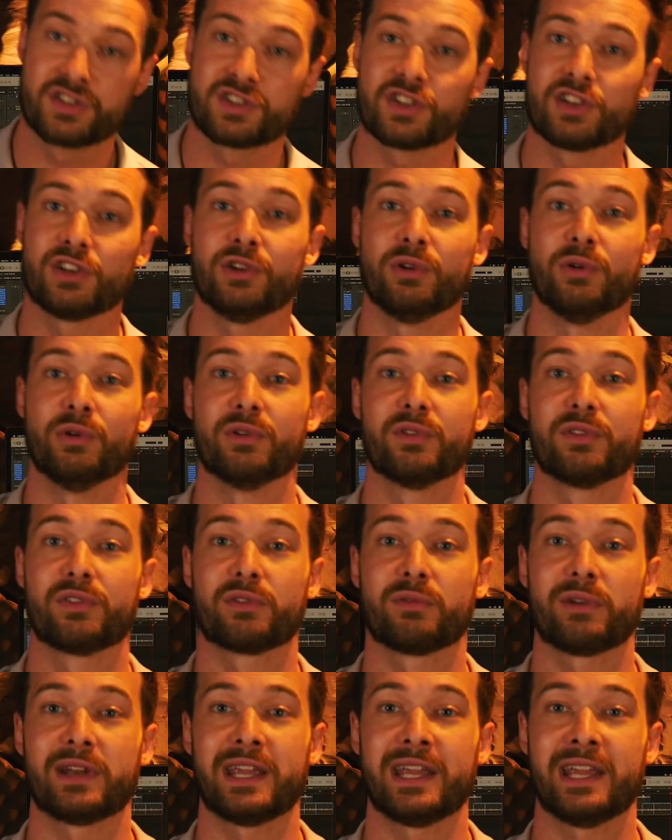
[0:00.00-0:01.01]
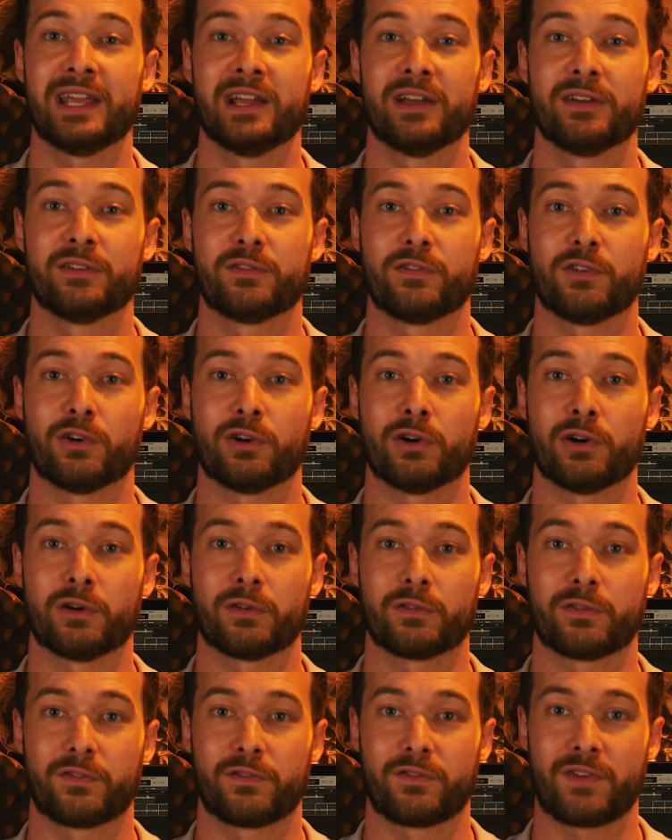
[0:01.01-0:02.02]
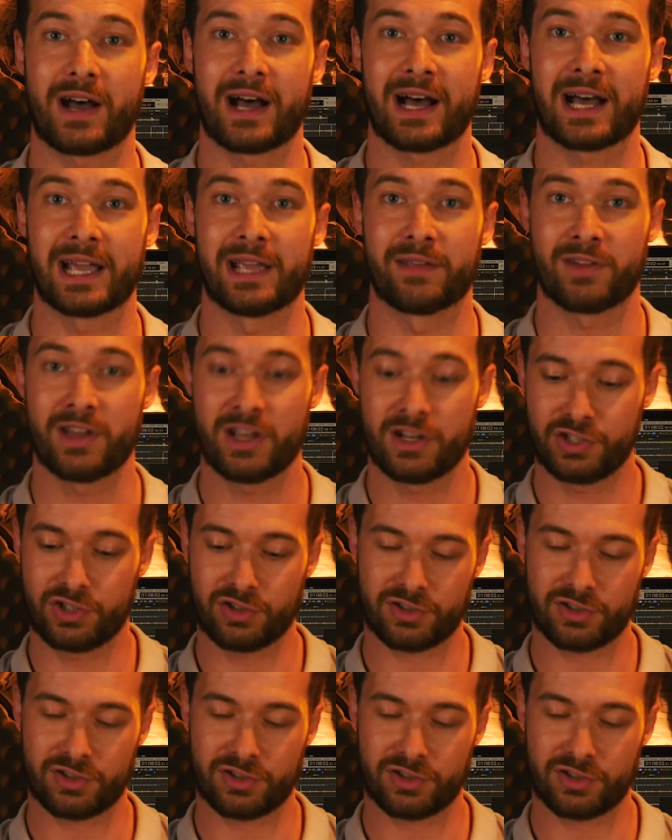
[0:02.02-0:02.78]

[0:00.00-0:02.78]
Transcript: 2, 3, 4, 5.